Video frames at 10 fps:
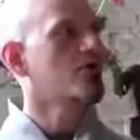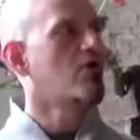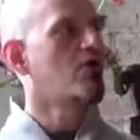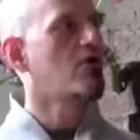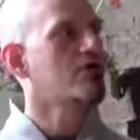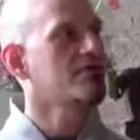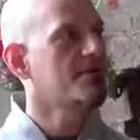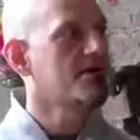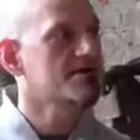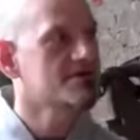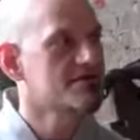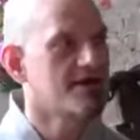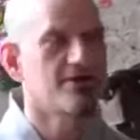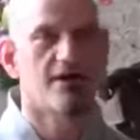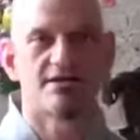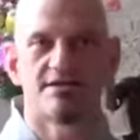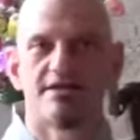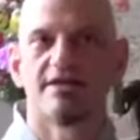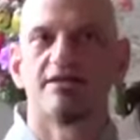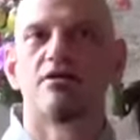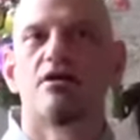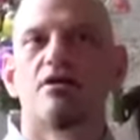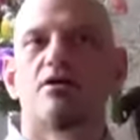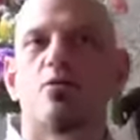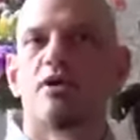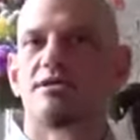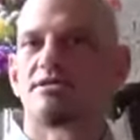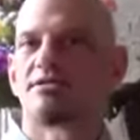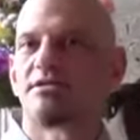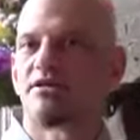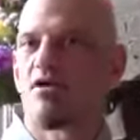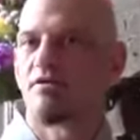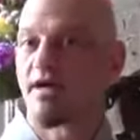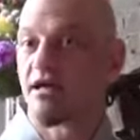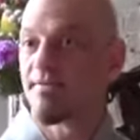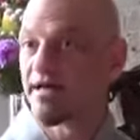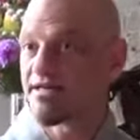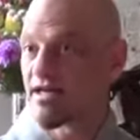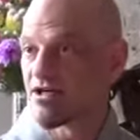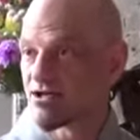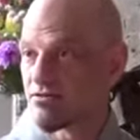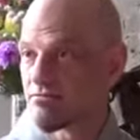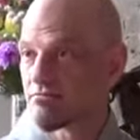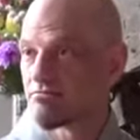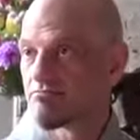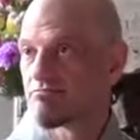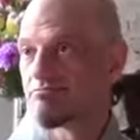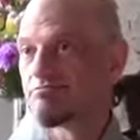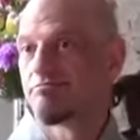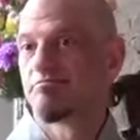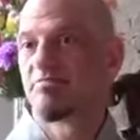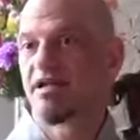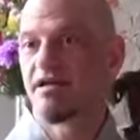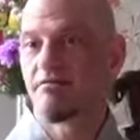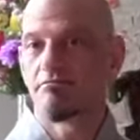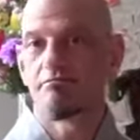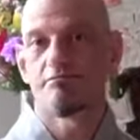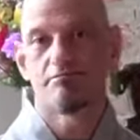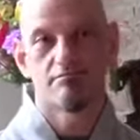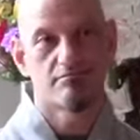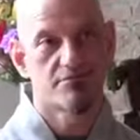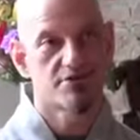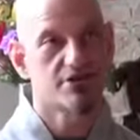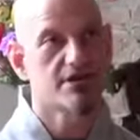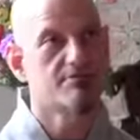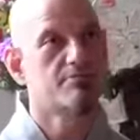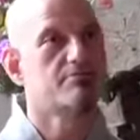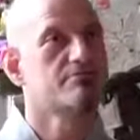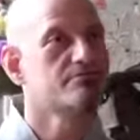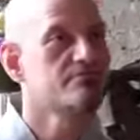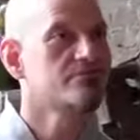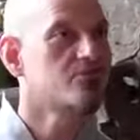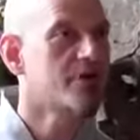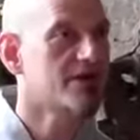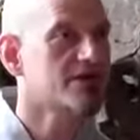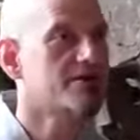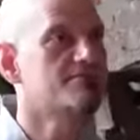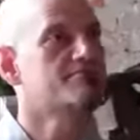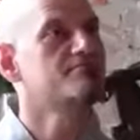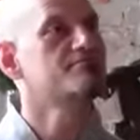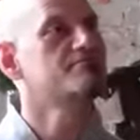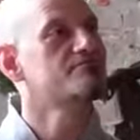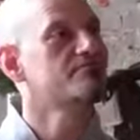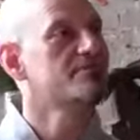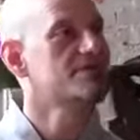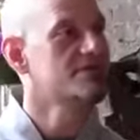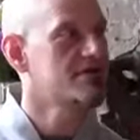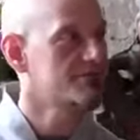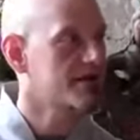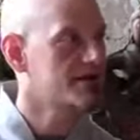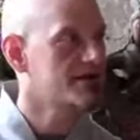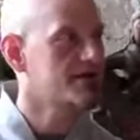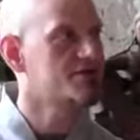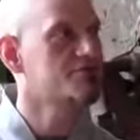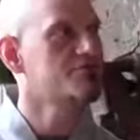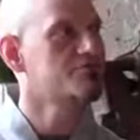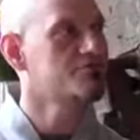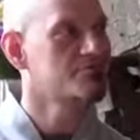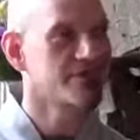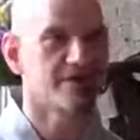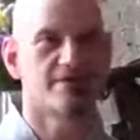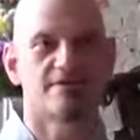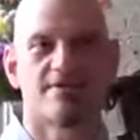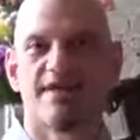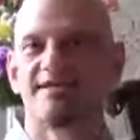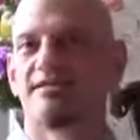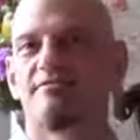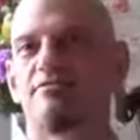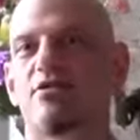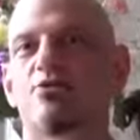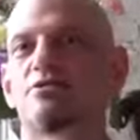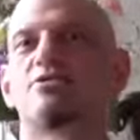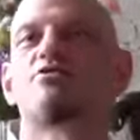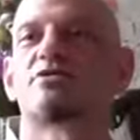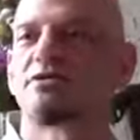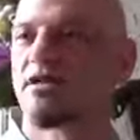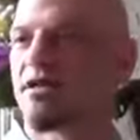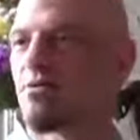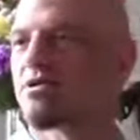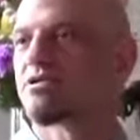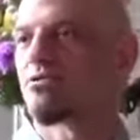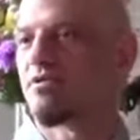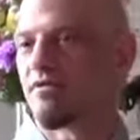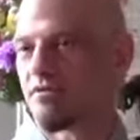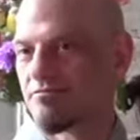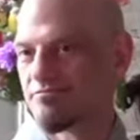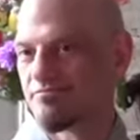where all the monks and nuns did was sit all day in meditation, eat, sleep, wake up, sit in meditation. And they did no sutra study whatsoever,